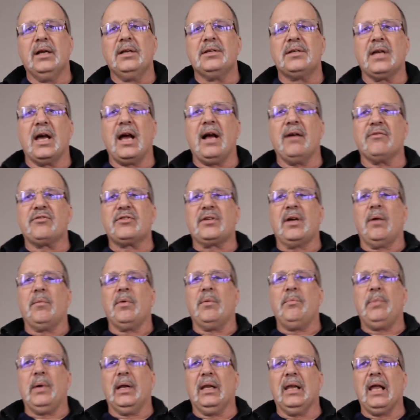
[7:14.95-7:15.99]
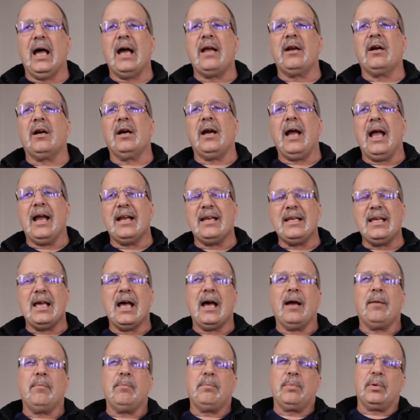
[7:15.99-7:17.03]
to have something a bit lighter and
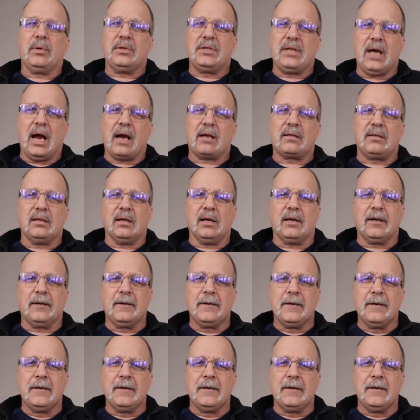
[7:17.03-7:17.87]
yet protected.